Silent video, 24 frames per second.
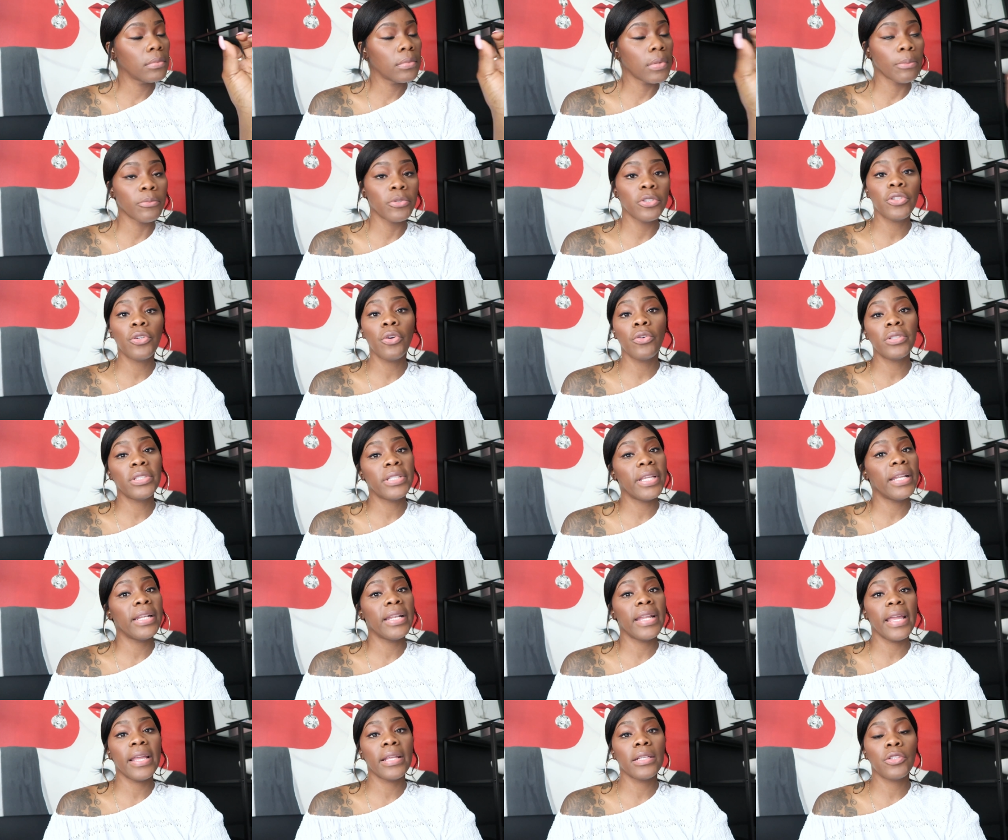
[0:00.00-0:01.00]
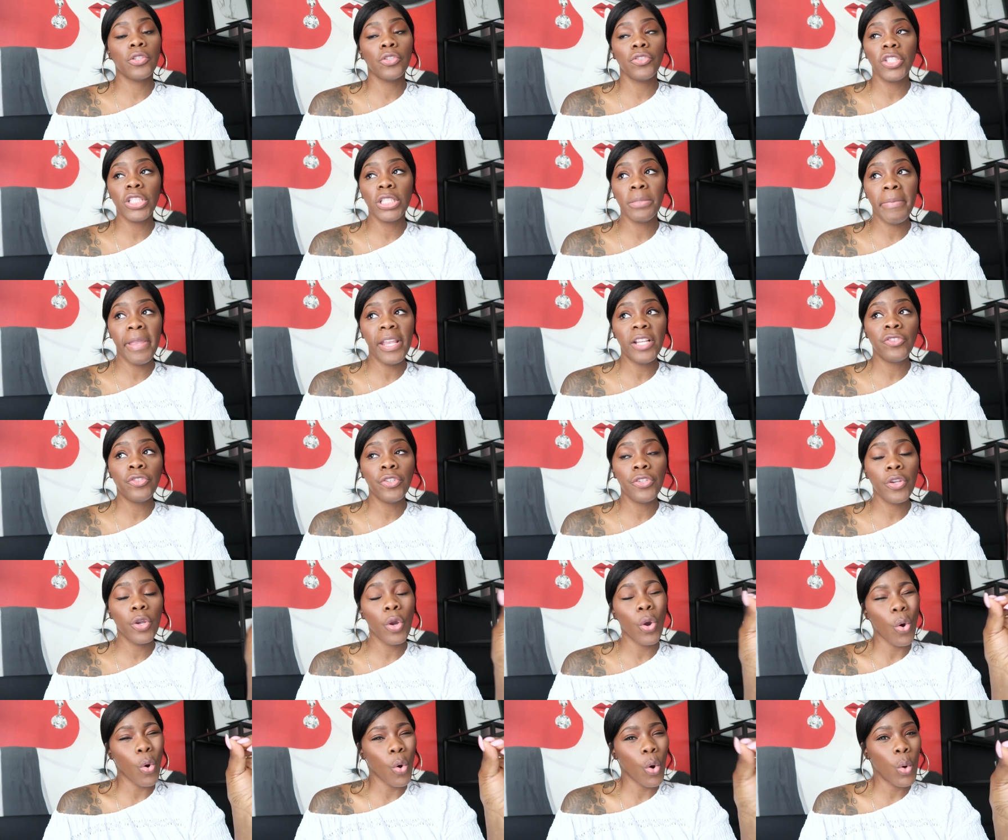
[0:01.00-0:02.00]
I'm just gonna say that. So just make sure
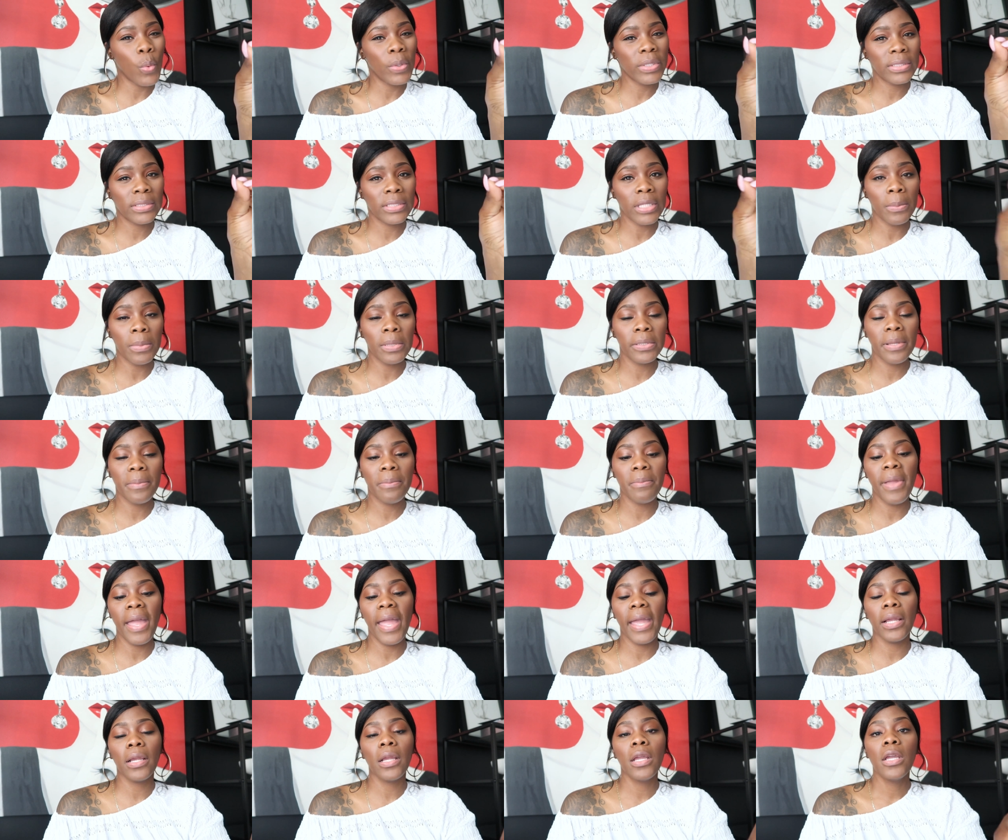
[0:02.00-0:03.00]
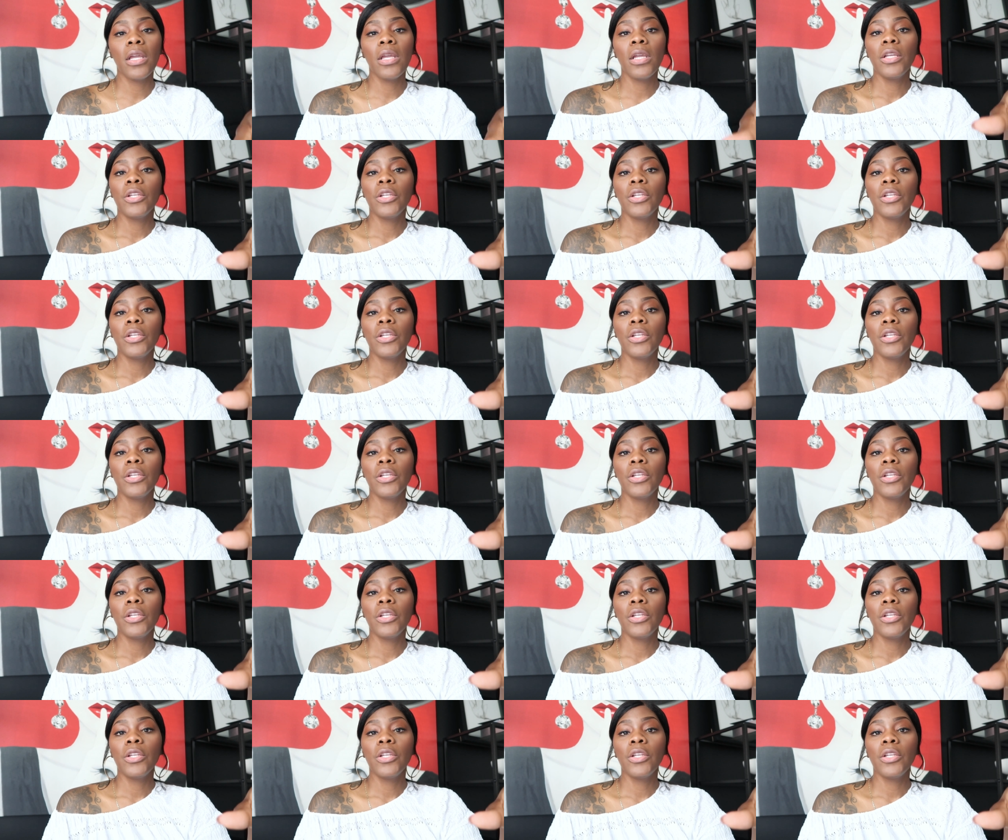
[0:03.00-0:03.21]
you're always doubling back.